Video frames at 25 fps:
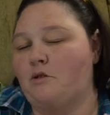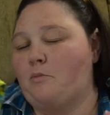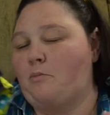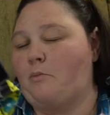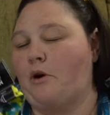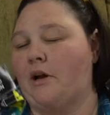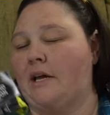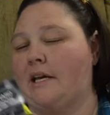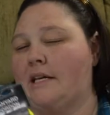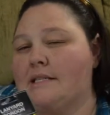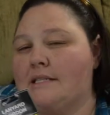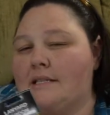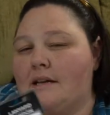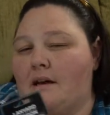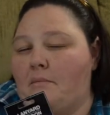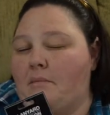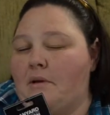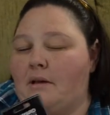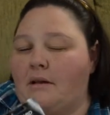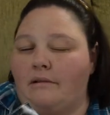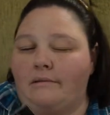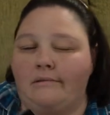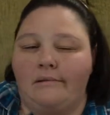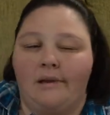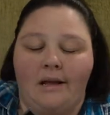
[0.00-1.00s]
spring is
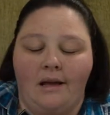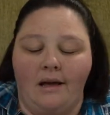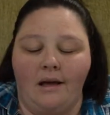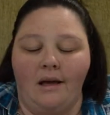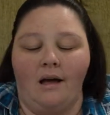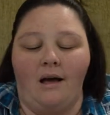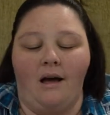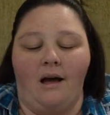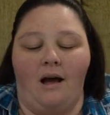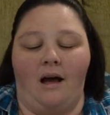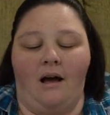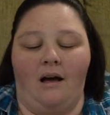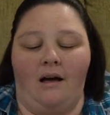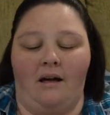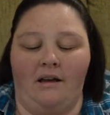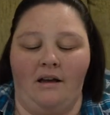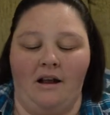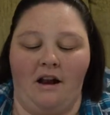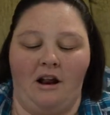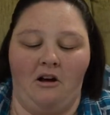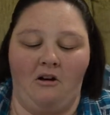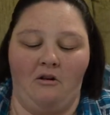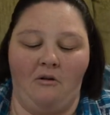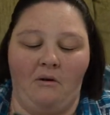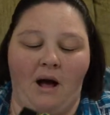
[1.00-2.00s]
coming. You
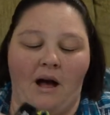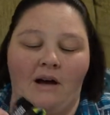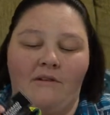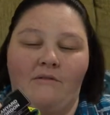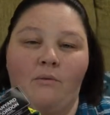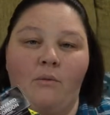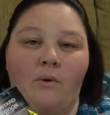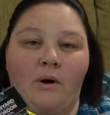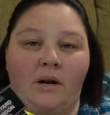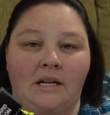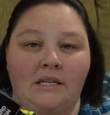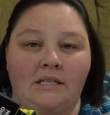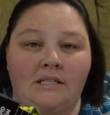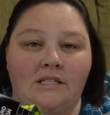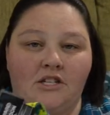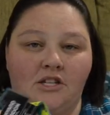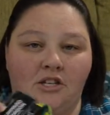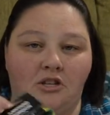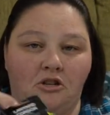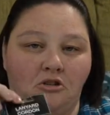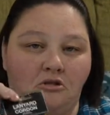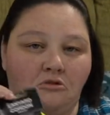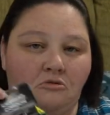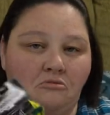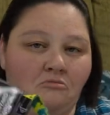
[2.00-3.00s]
know, I've wanted
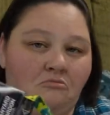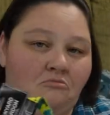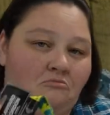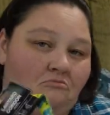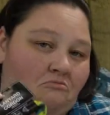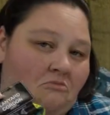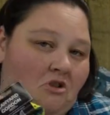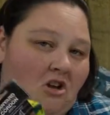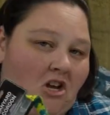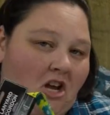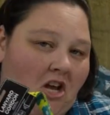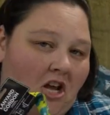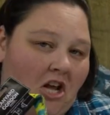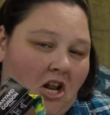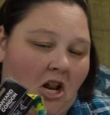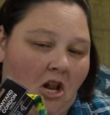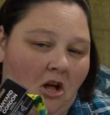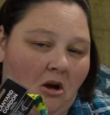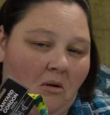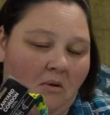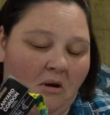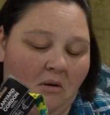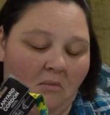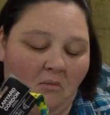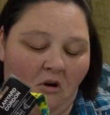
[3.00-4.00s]
to get a
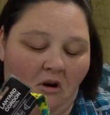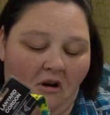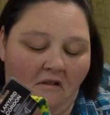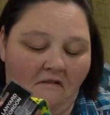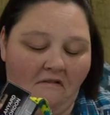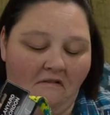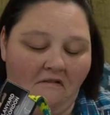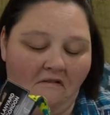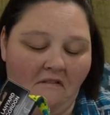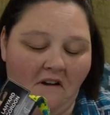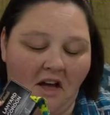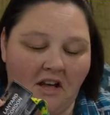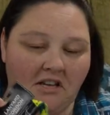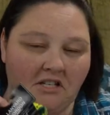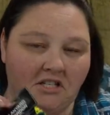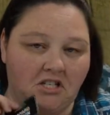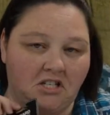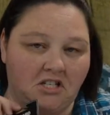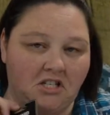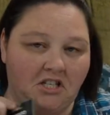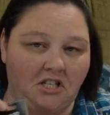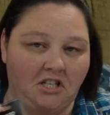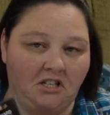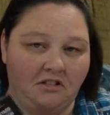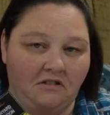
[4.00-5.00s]
little bit more
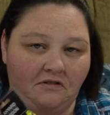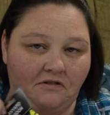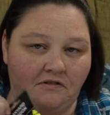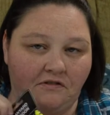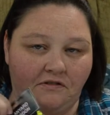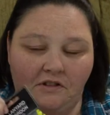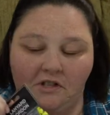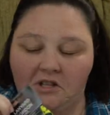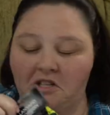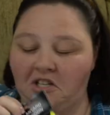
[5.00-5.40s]
festive,